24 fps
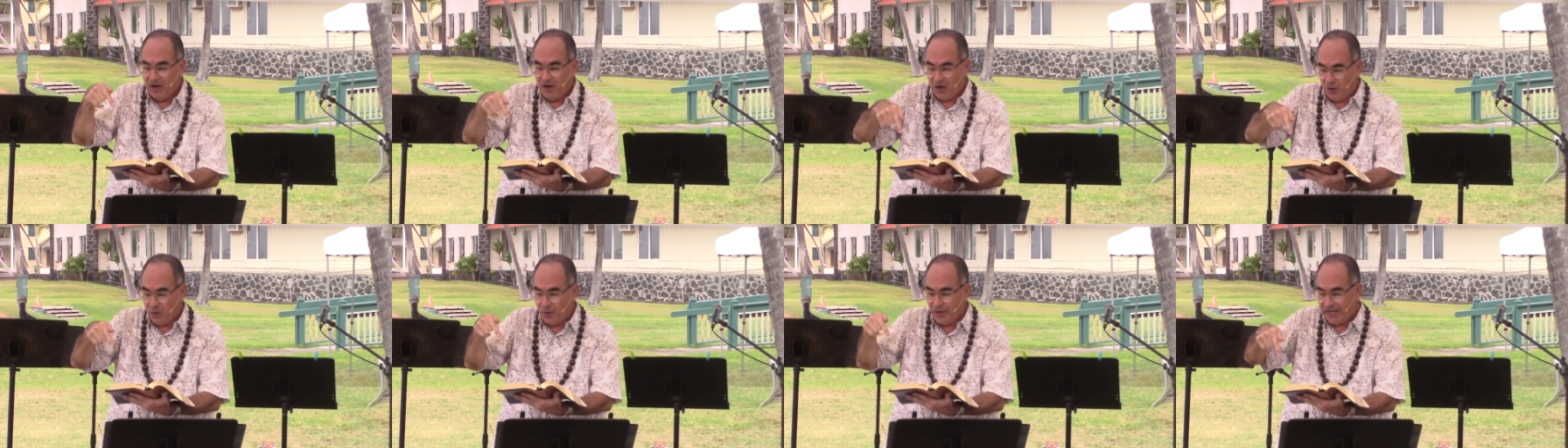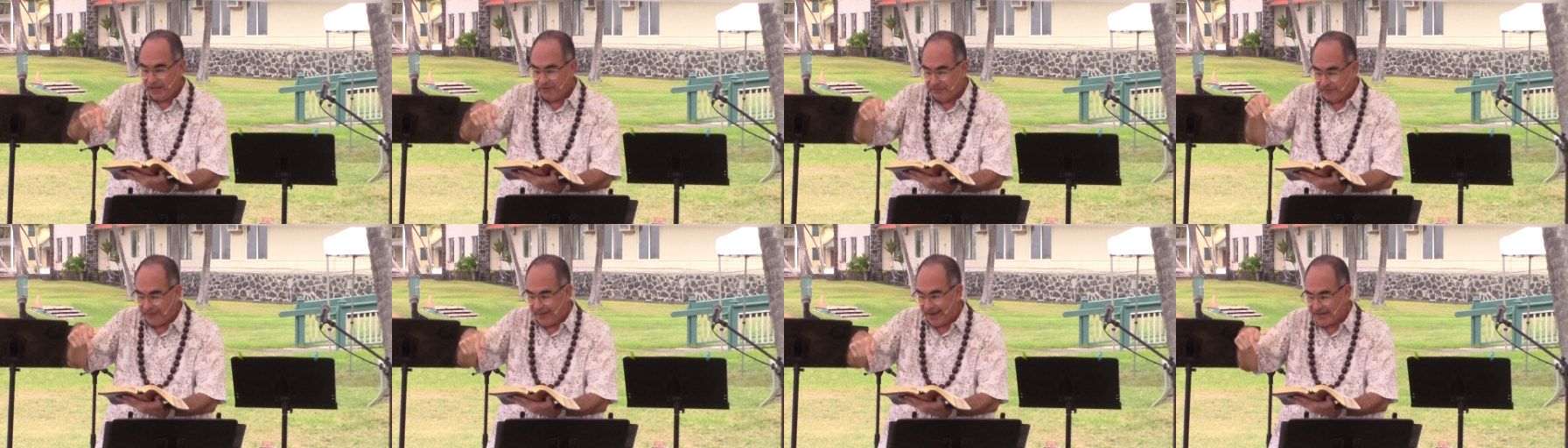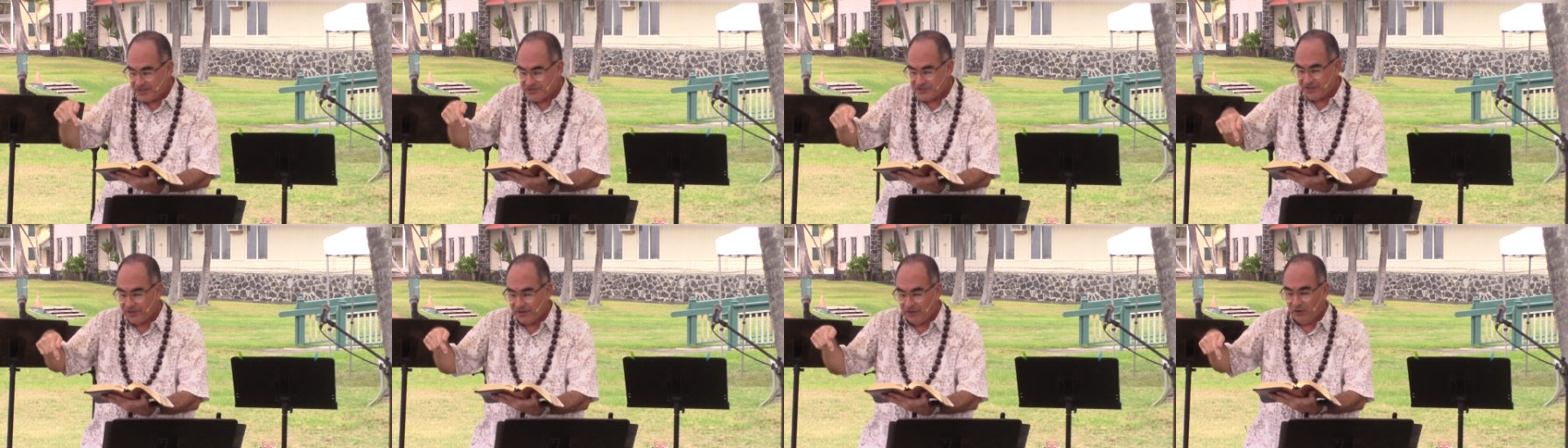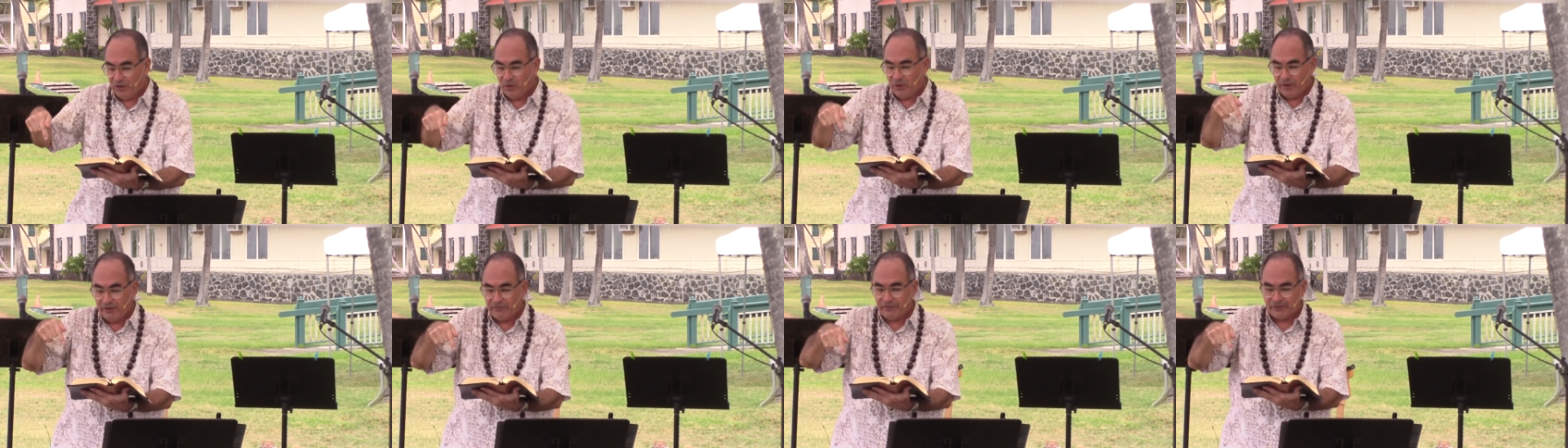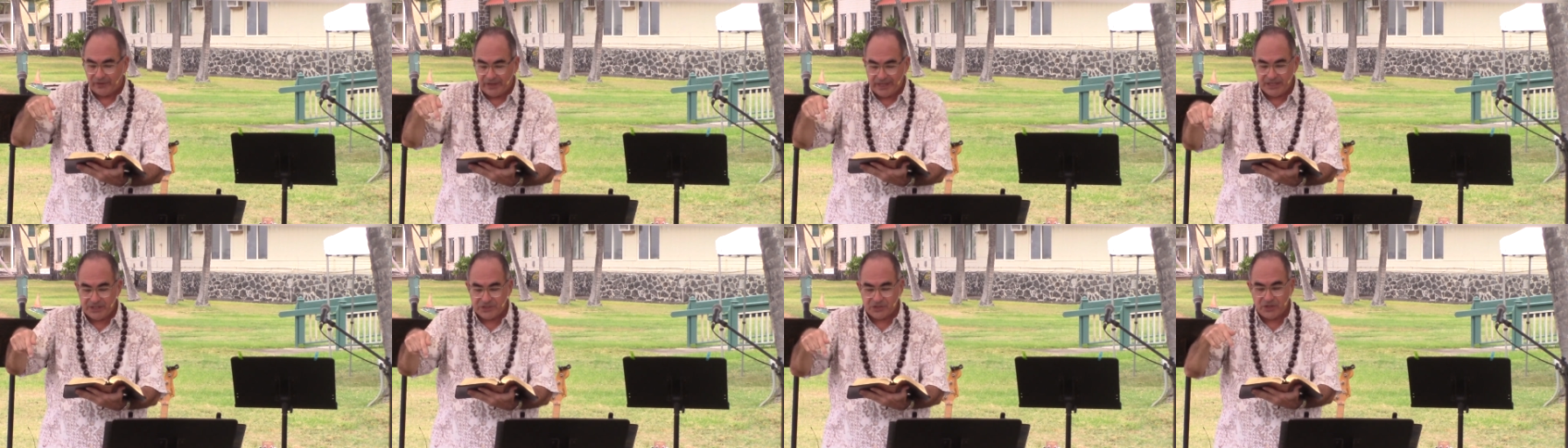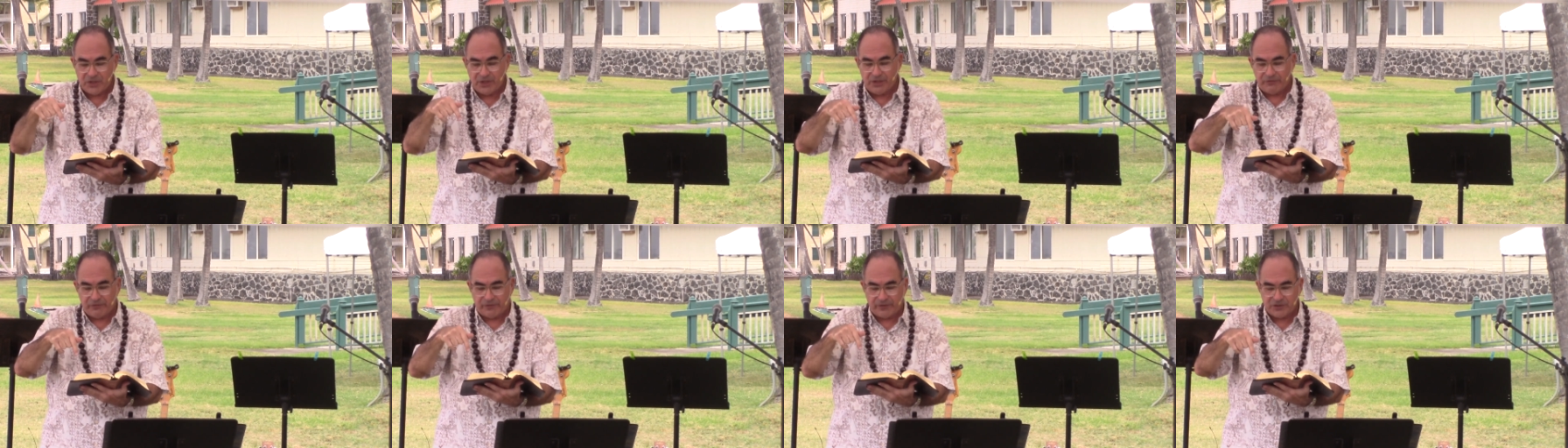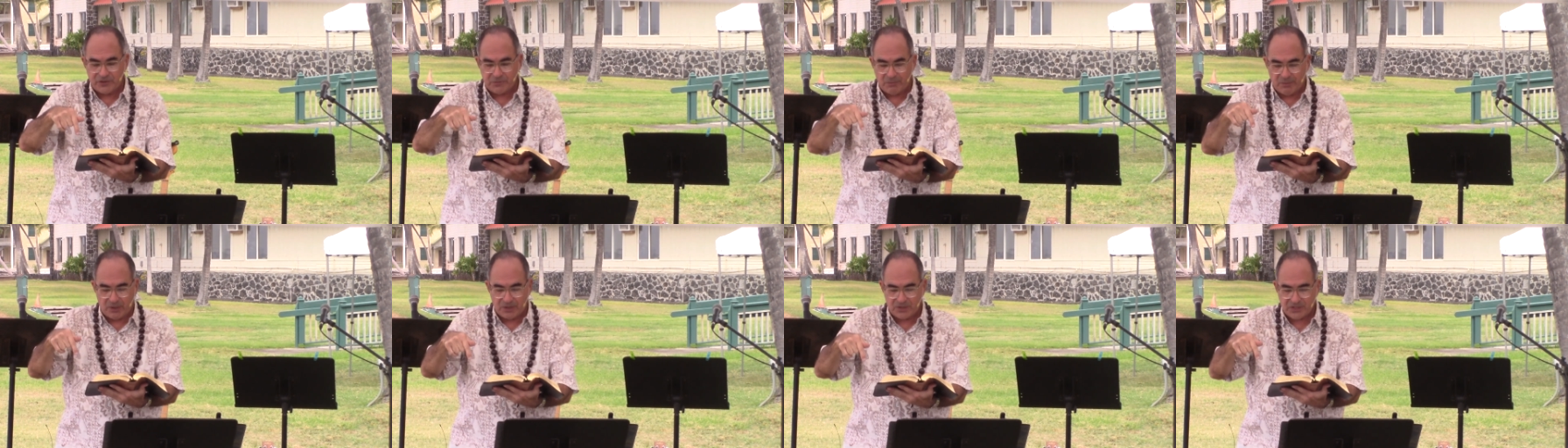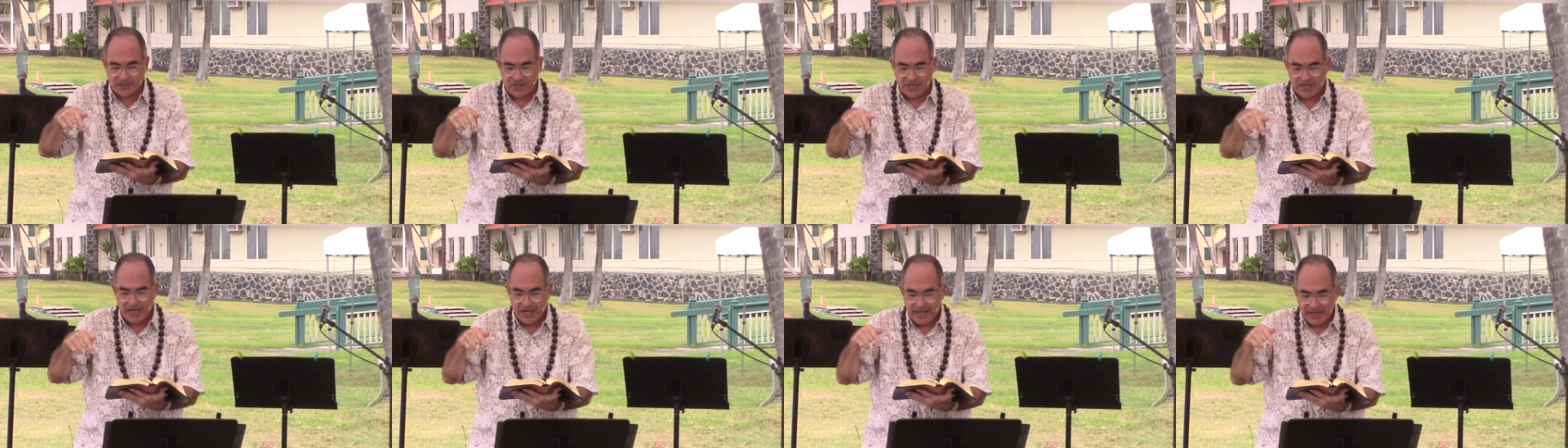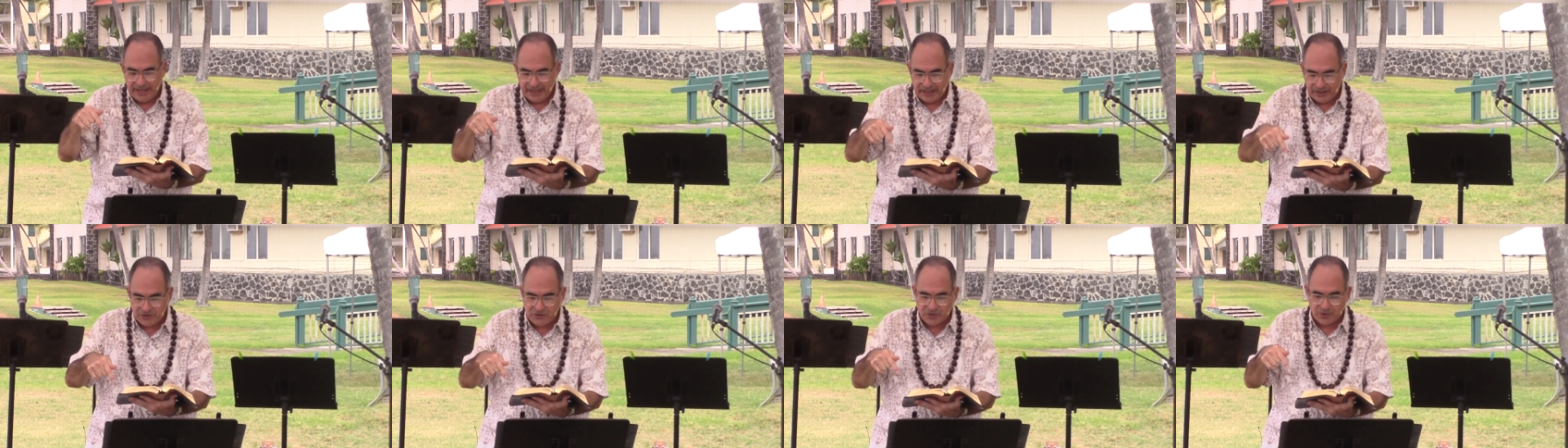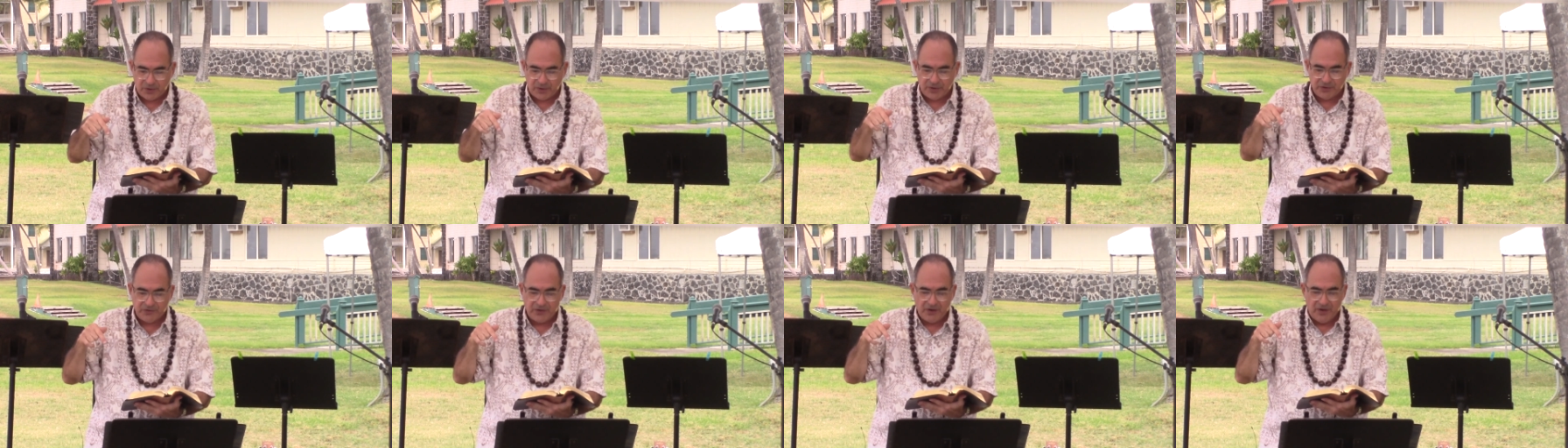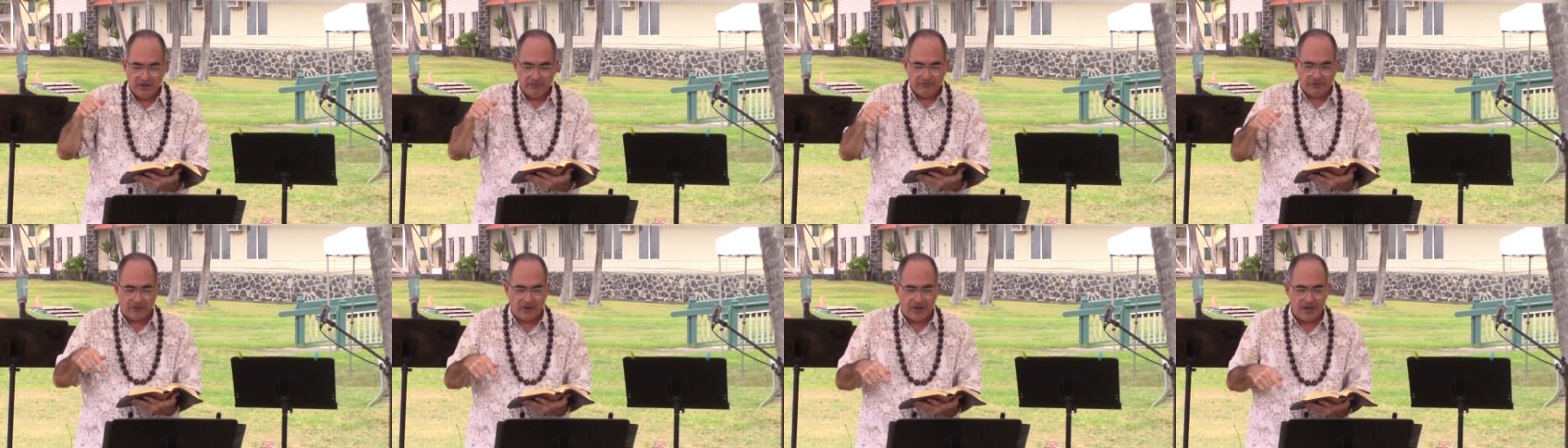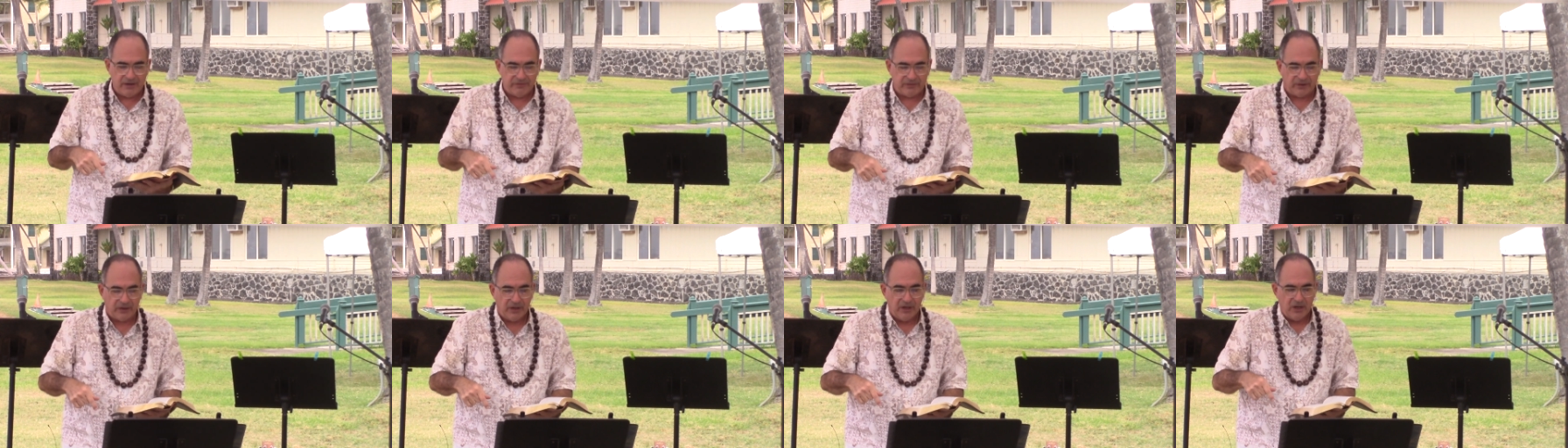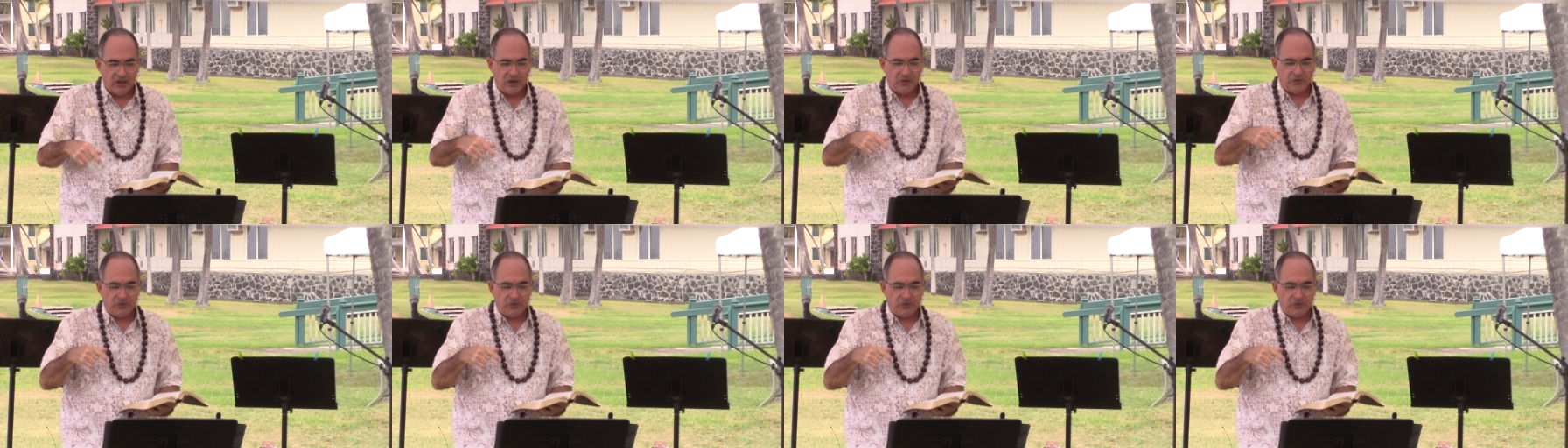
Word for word: Oh, give thanks to the Lord, for he is good, for his mercy endures forever.